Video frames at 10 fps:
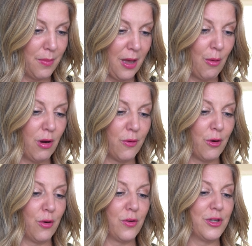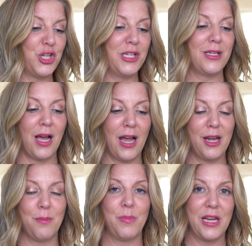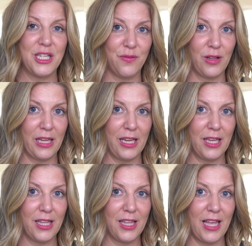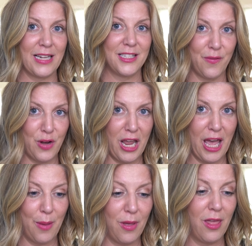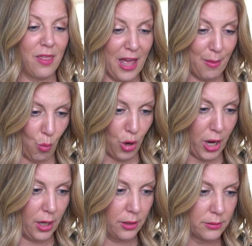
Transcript: However, she died peacefully at 7 a.m. that morning.